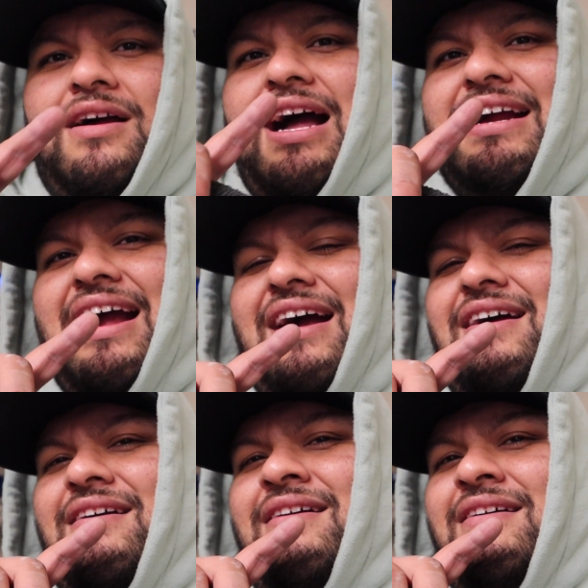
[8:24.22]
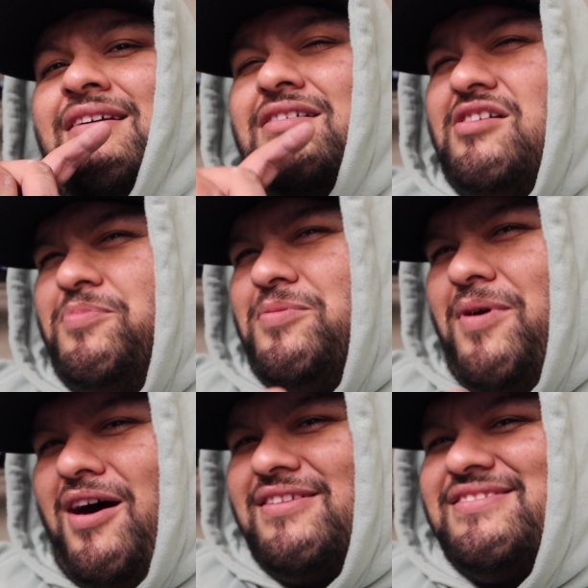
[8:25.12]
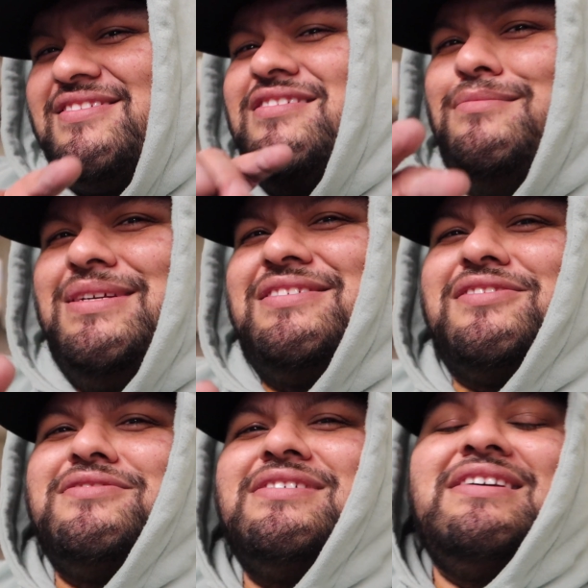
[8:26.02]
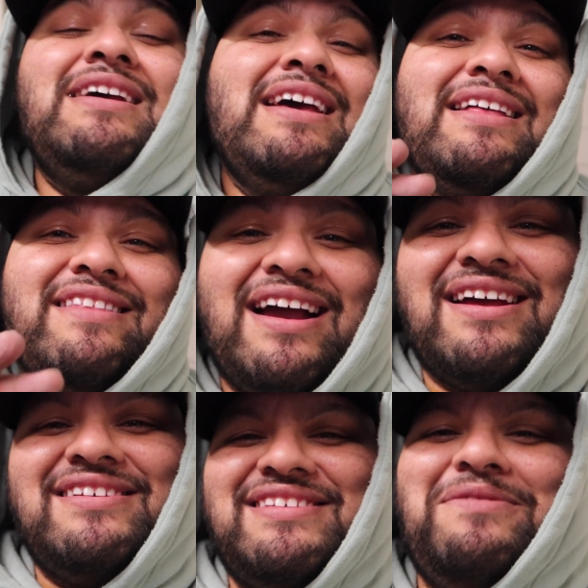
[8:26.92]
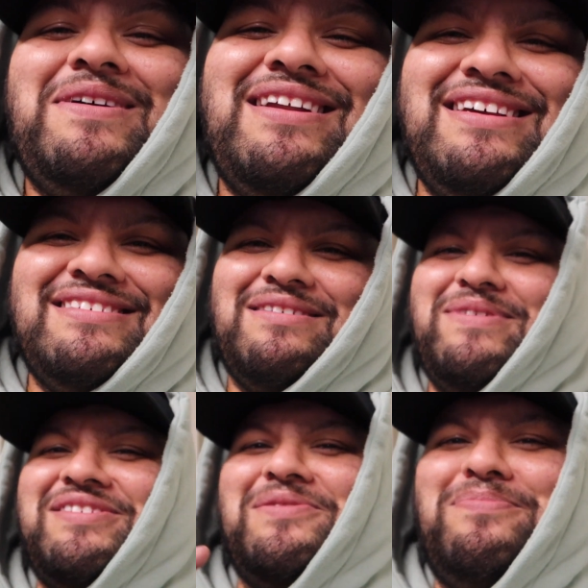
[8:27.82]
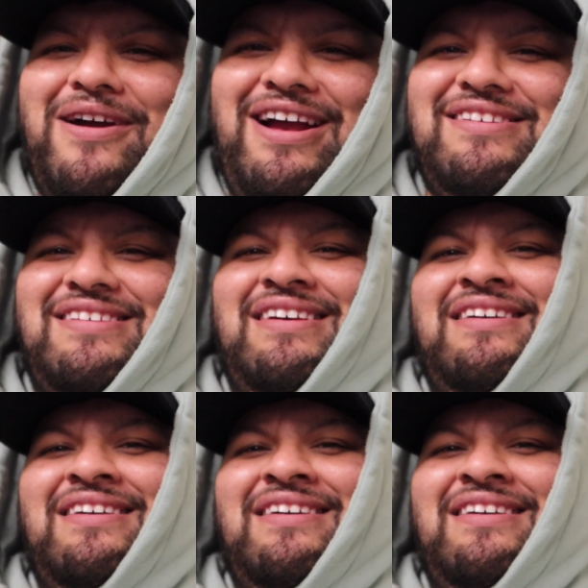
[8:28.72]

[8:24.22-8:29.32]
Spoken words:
I got a couple mods coming soon. Not gonna say what it is, it's gonna be a surprise.